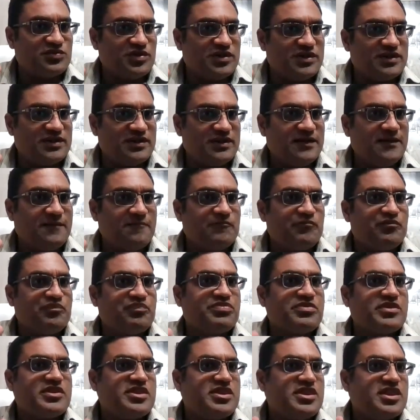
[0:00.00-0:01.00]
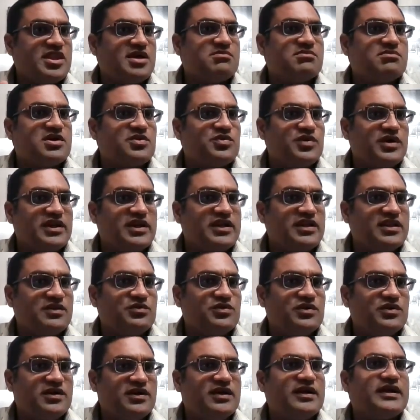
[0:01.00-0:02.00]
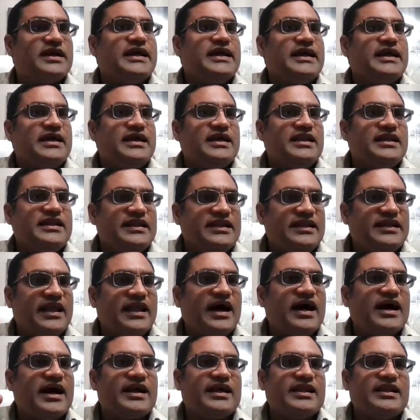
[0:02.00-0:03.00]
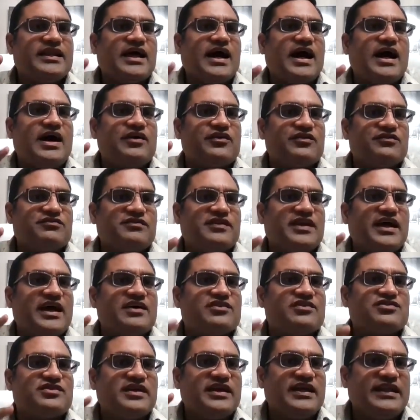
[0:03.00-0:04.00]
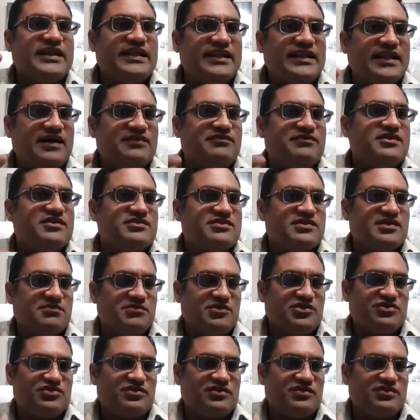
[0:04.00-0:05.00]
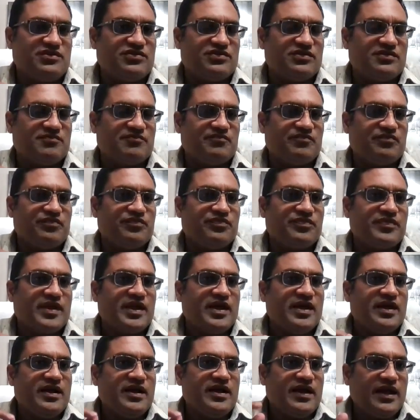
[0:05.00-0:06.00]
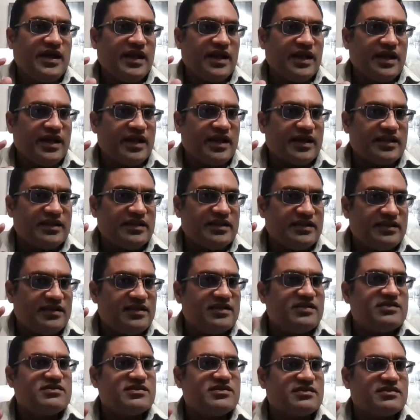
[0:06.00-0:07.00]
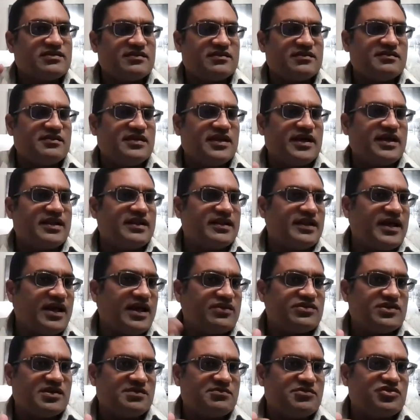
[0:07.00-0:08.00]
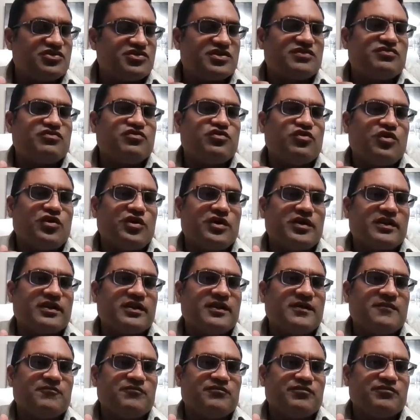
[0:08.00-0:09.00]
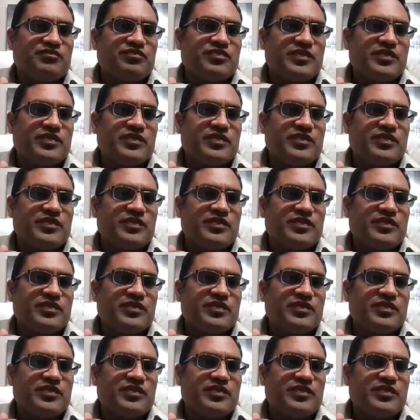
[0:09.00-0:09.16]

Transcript: world, number one in the world, 9 out of last 11 semesters. And this, like last semester, fall